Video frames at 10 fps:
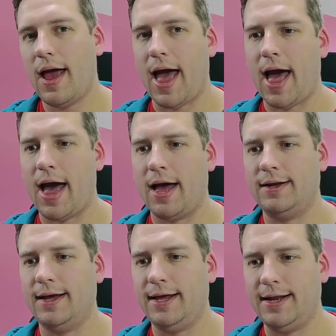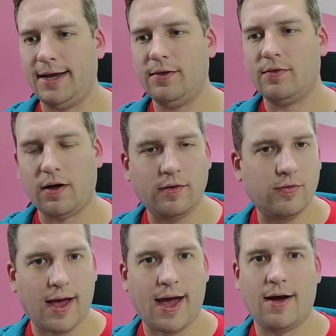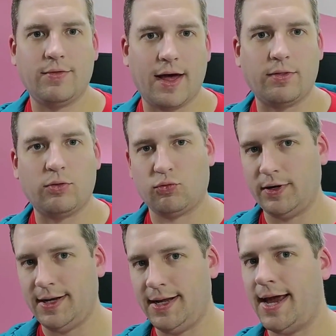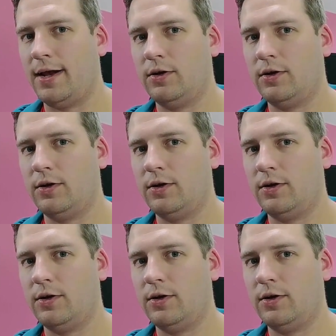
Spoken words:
and it is nice to have that 3D